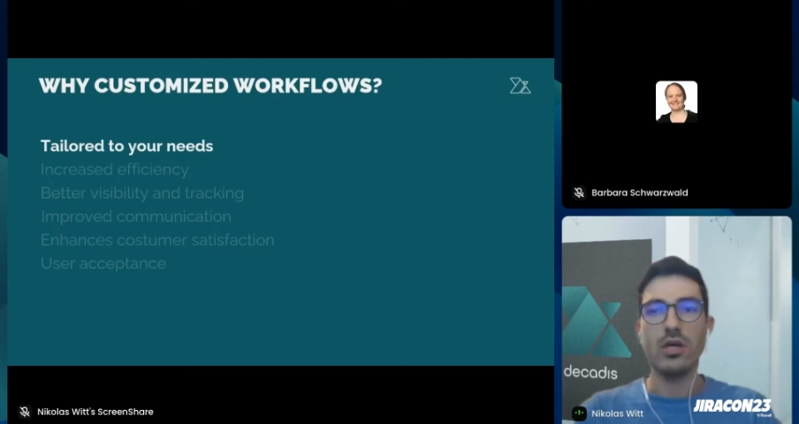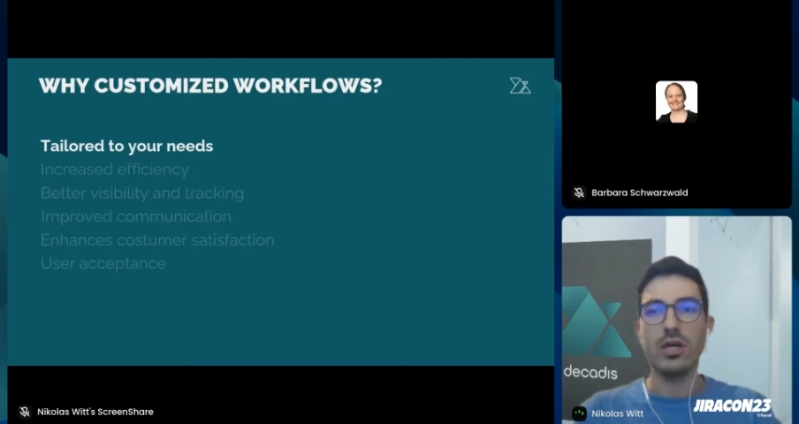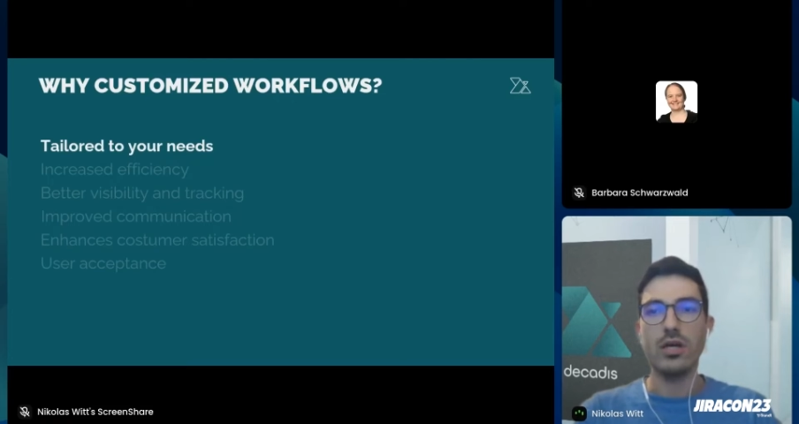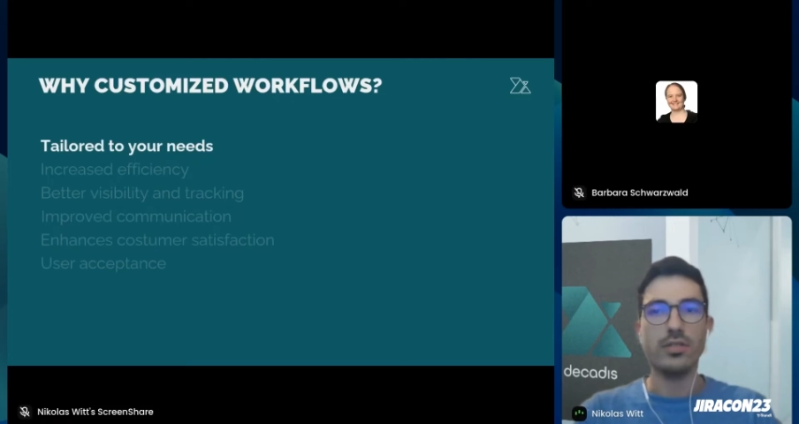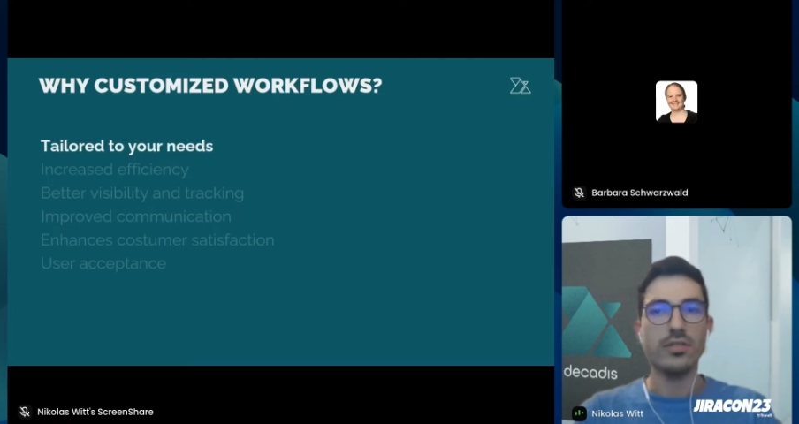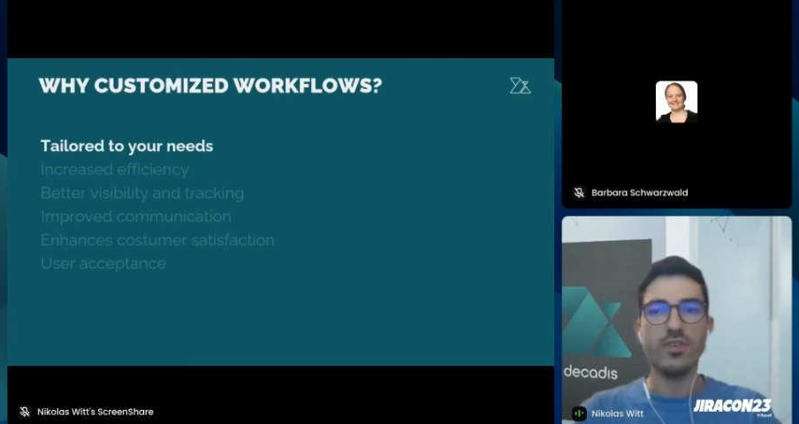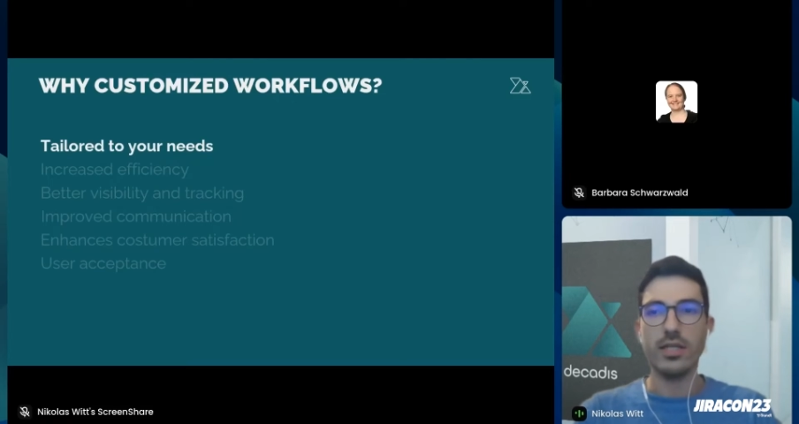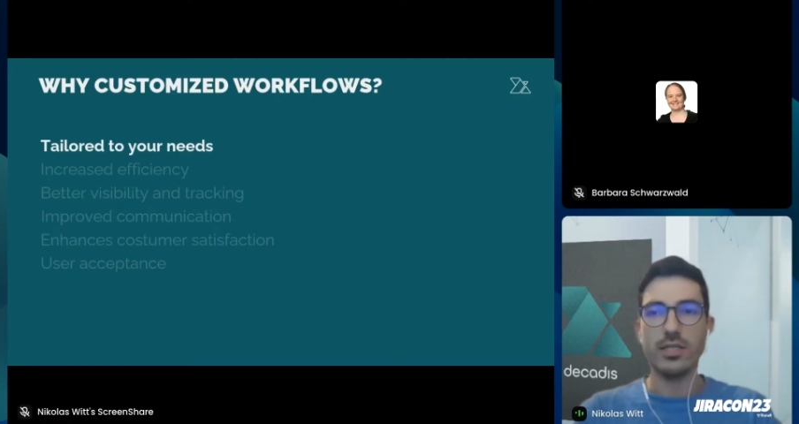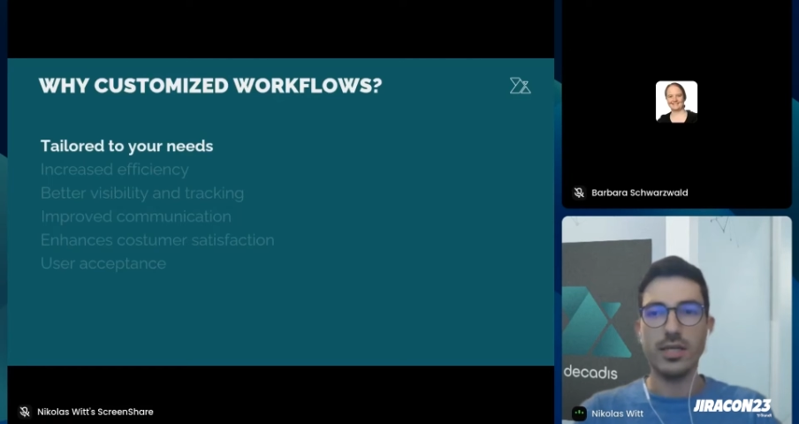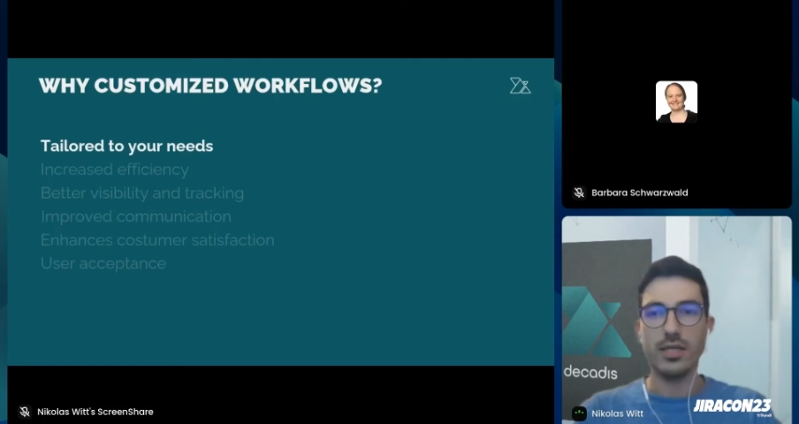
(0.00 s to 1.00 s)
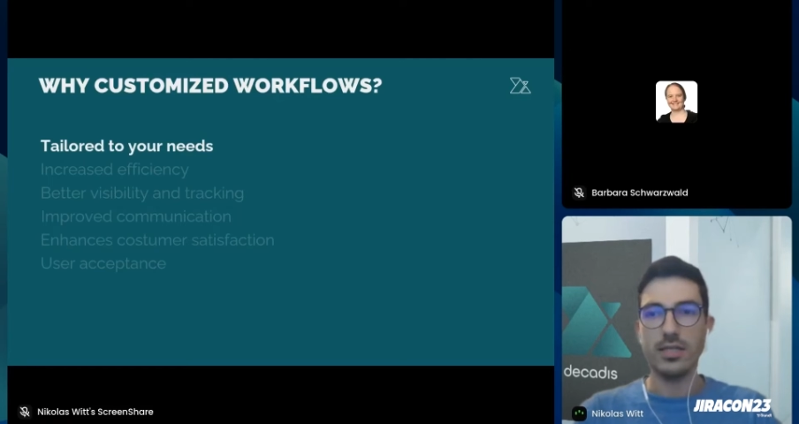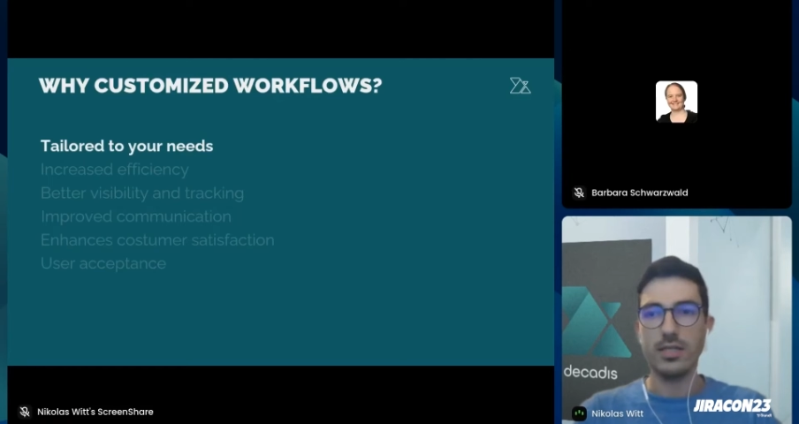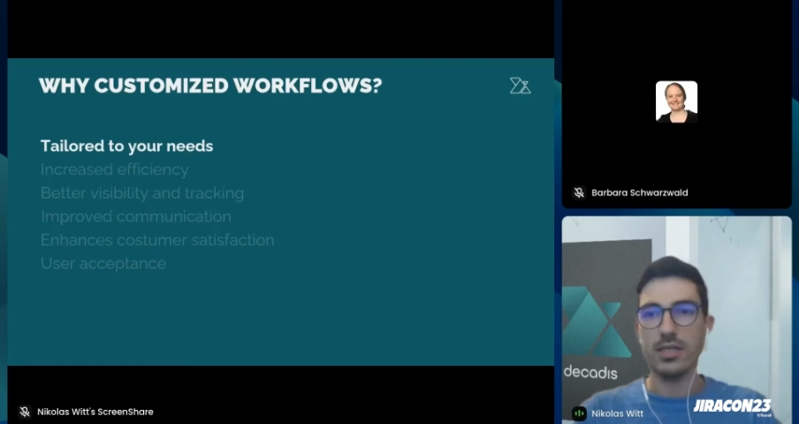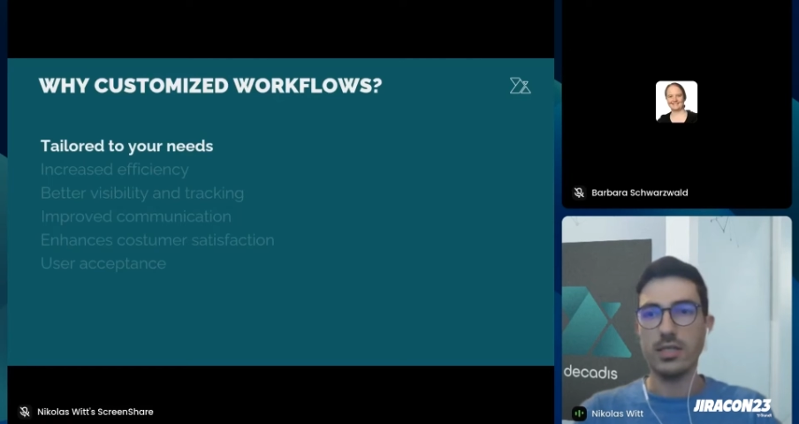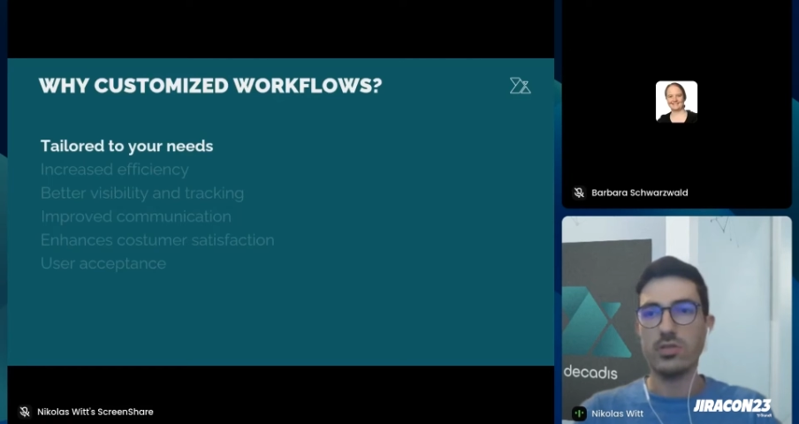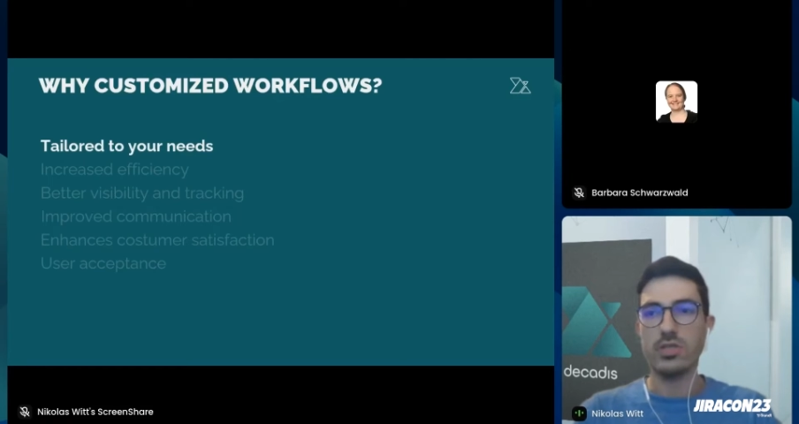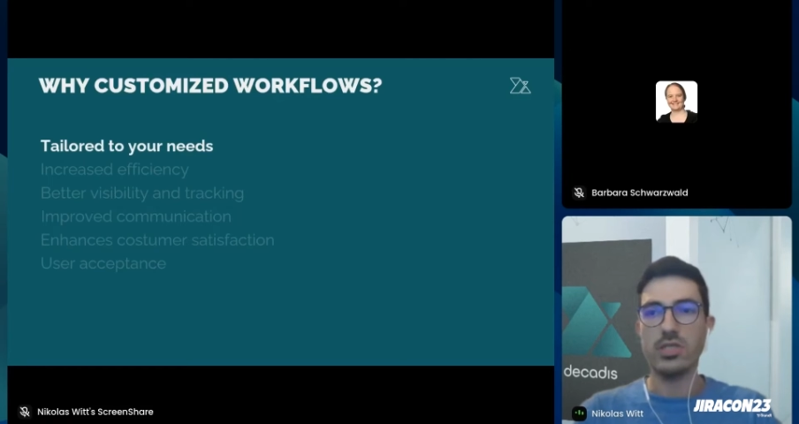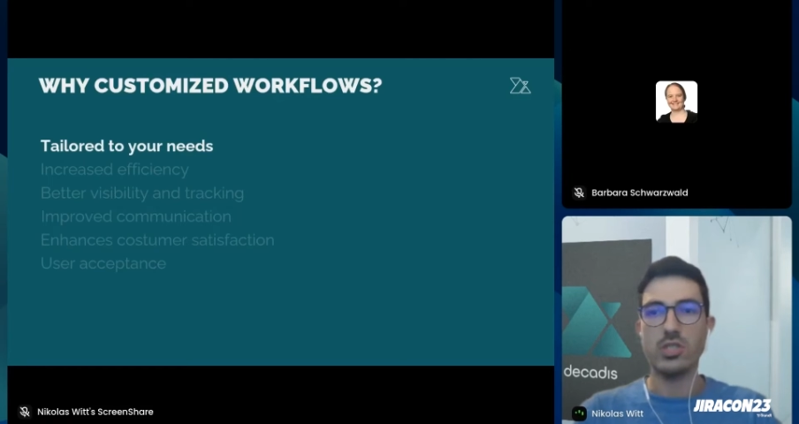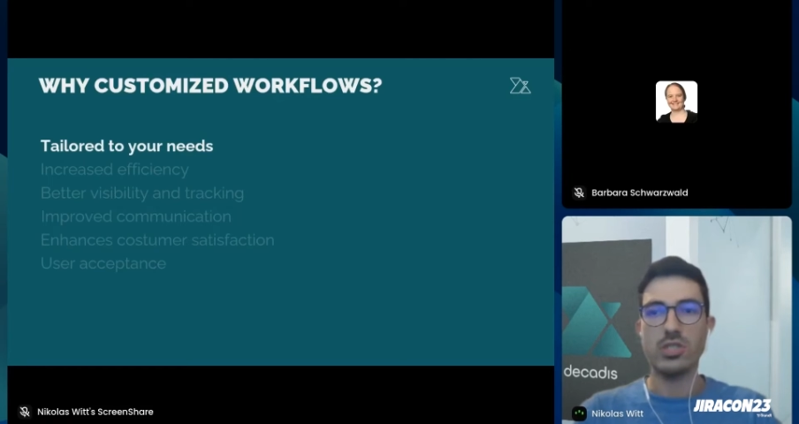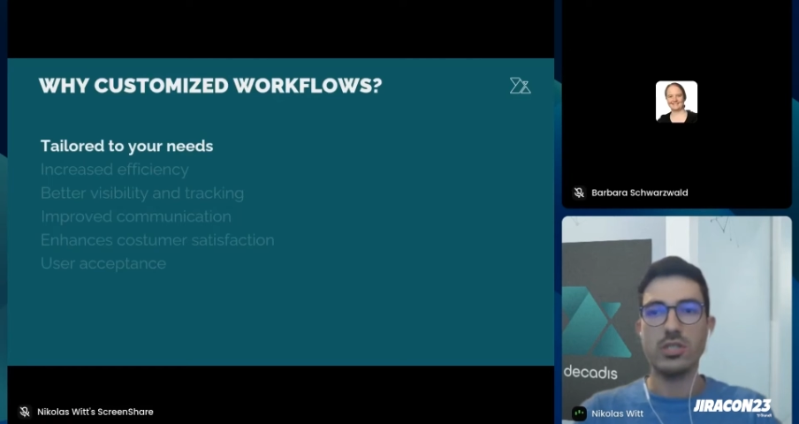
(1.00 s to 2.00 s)
define statuses and
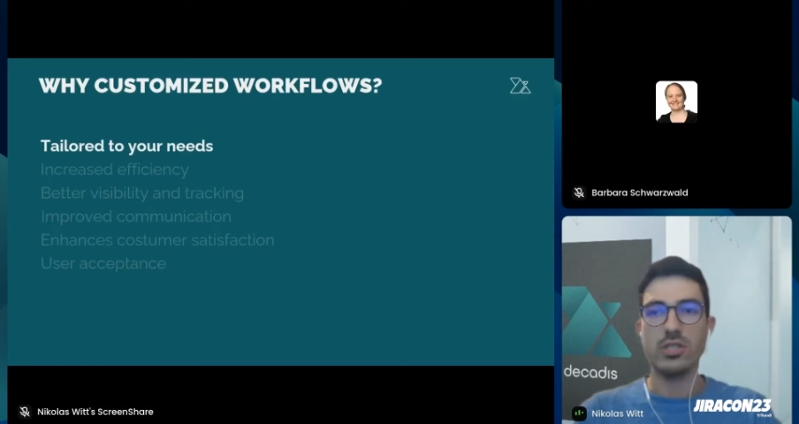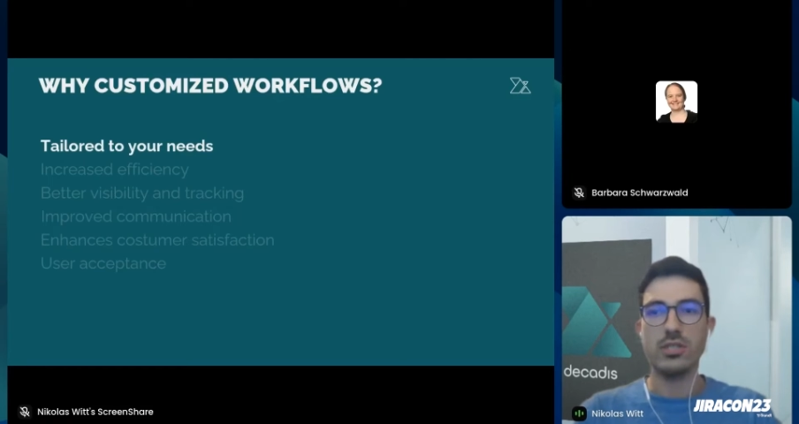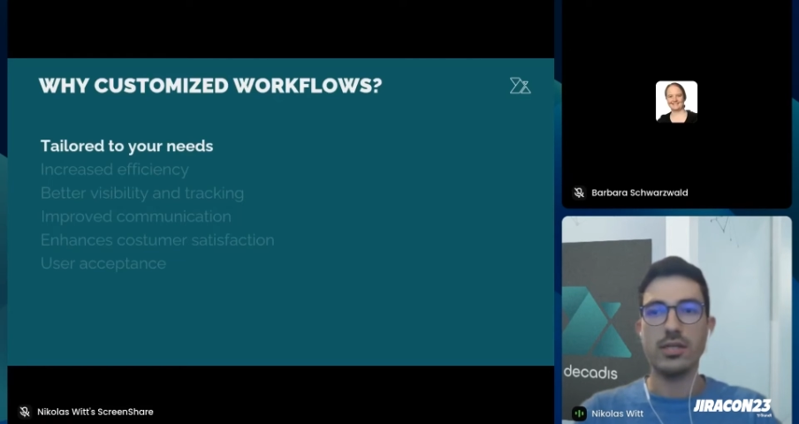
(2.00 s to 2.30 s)
transitions